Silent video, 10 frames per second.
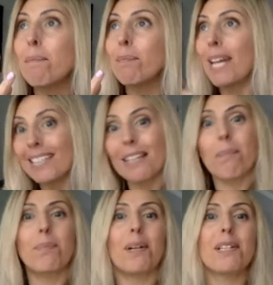
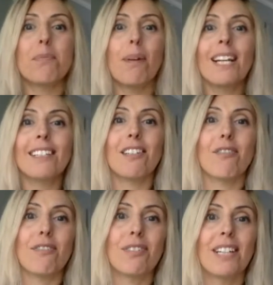meta
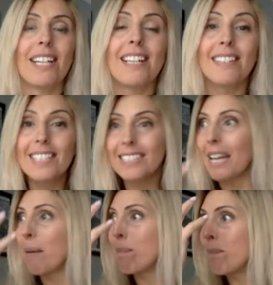perspective. This is
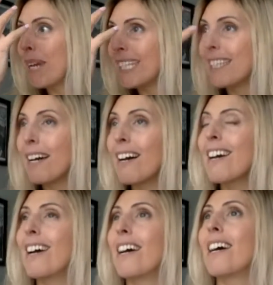a meta
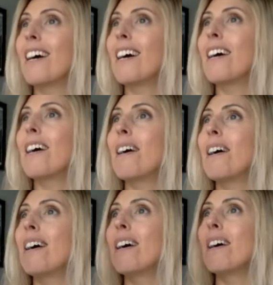
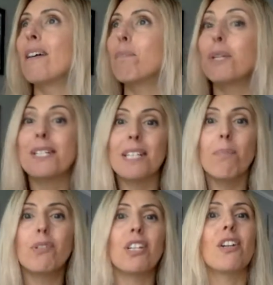
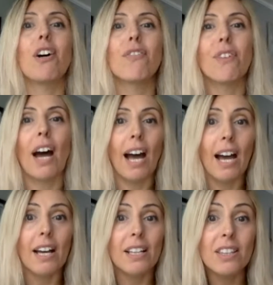perception of
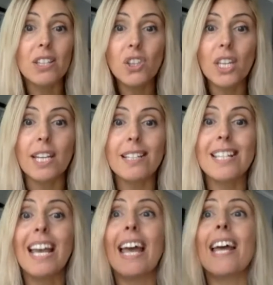the things,
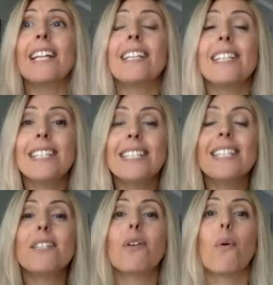and this
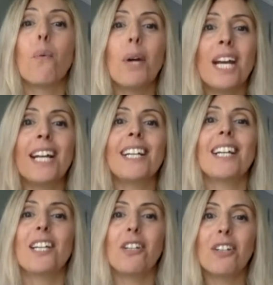is where
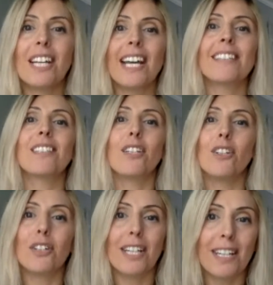you get
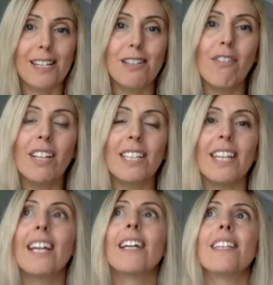your
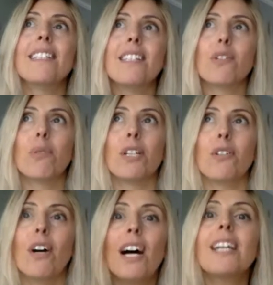creativity. This is when
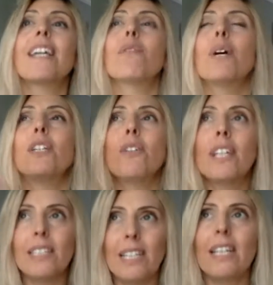you
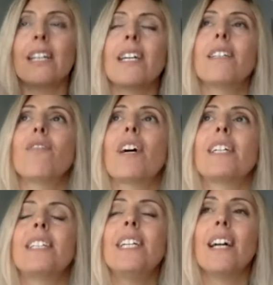get a creative
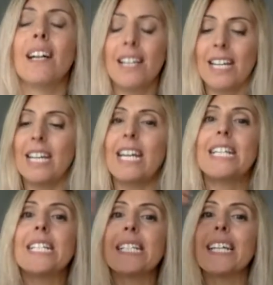idea.
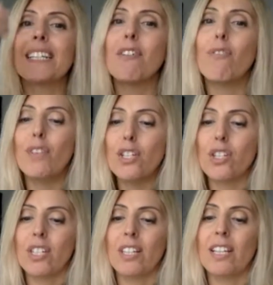It's like the
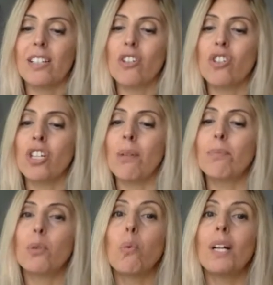fish that
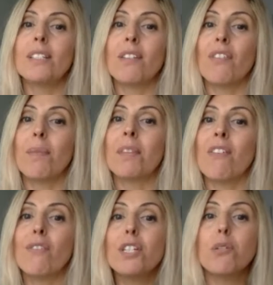jumped once from
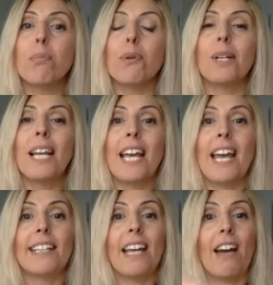the fishbowl
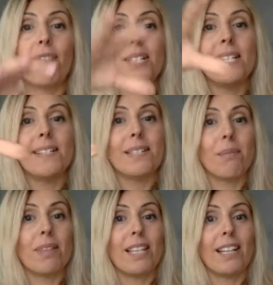and have seen
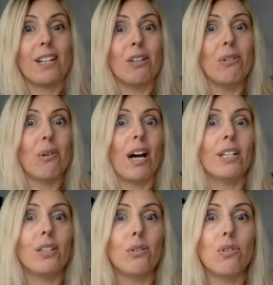something new,
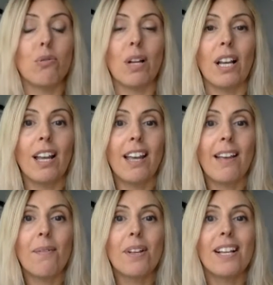unusual.
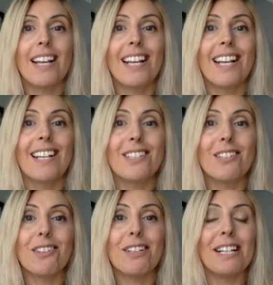
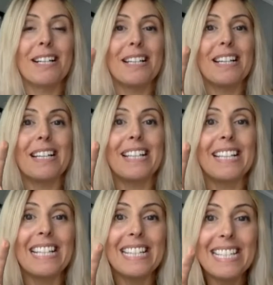So
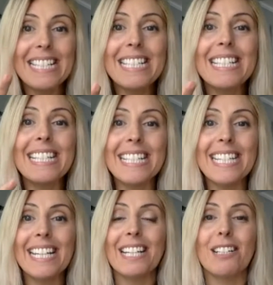this is the
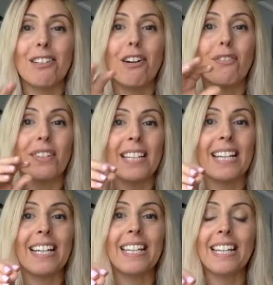secret of the
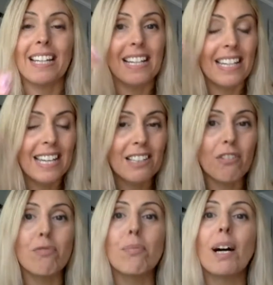
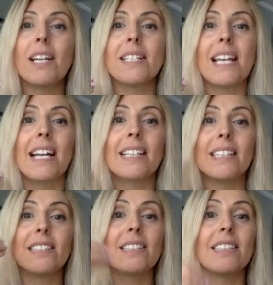creative minds, and